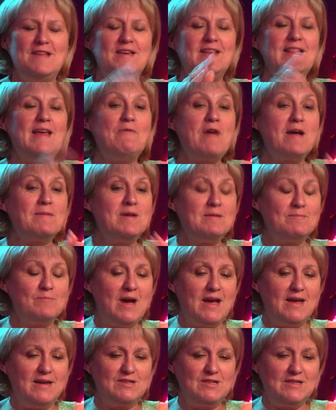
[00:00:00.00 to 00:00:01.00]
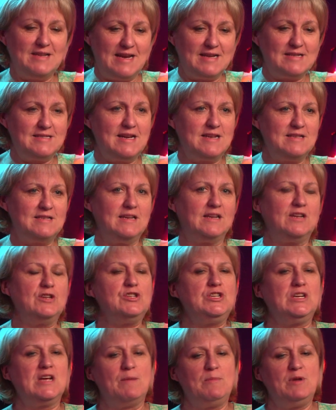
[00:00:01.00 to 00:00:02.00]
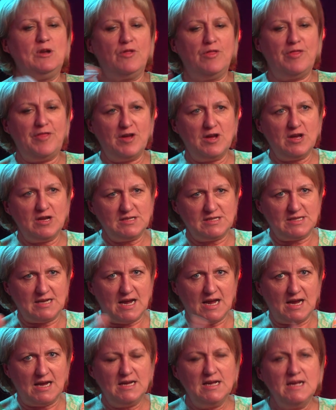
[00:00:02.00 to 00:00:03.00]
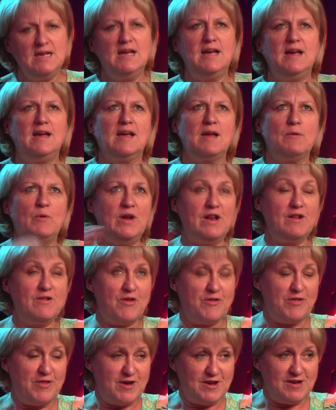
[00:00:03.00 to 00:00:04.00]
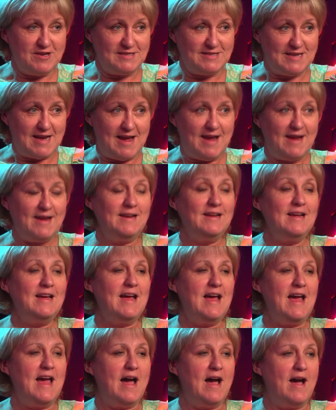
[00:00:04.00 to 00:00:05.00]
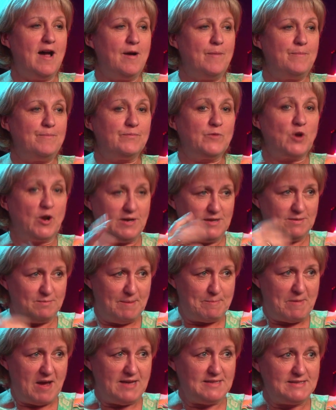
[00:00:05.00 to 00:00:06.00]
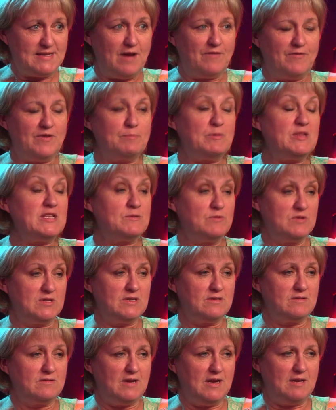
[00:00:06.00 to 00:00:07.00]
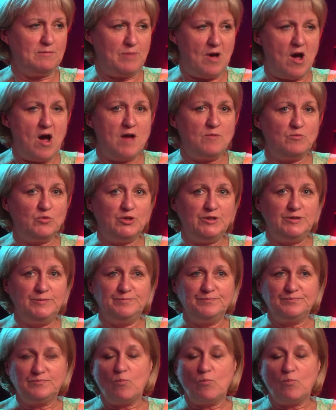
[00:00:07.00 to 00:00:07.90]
Then they rang my agent the next day and said, can she come in on Thursday? Went in on a Thursday, got into my maid's outfit, but this was at Pinewood.